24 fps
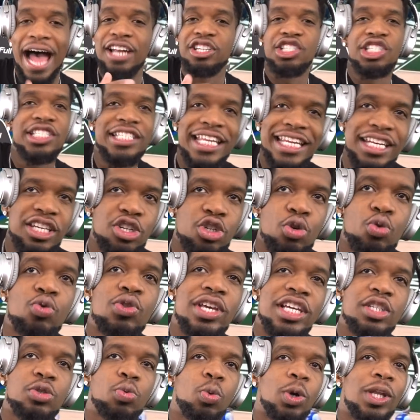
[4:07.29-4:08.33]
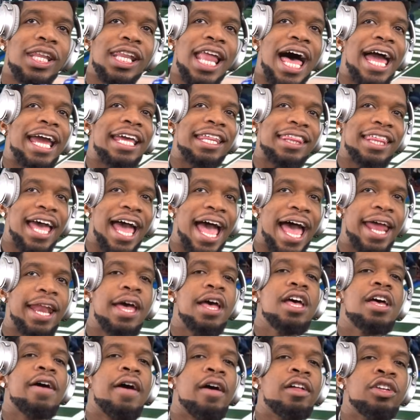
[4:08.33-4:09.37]
I just didn't do this one like that,
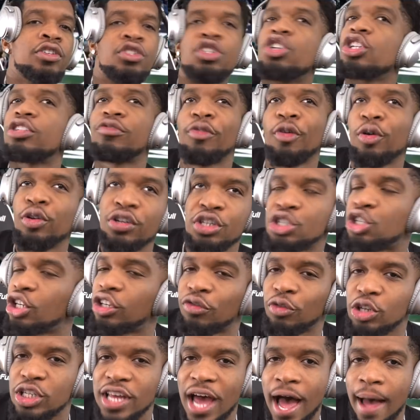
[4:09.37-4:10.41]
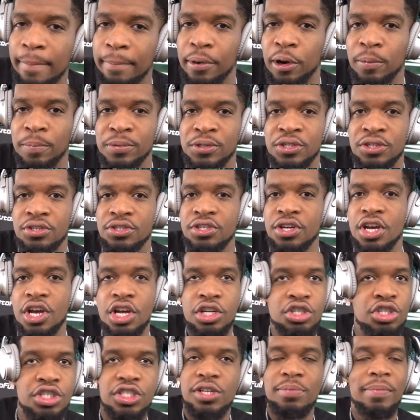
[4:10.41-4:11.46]
just for just for time purposes,
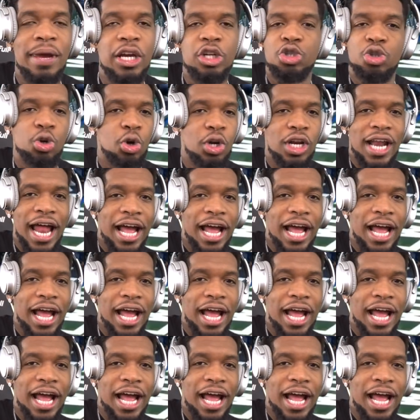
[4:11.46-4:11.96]
just to make sure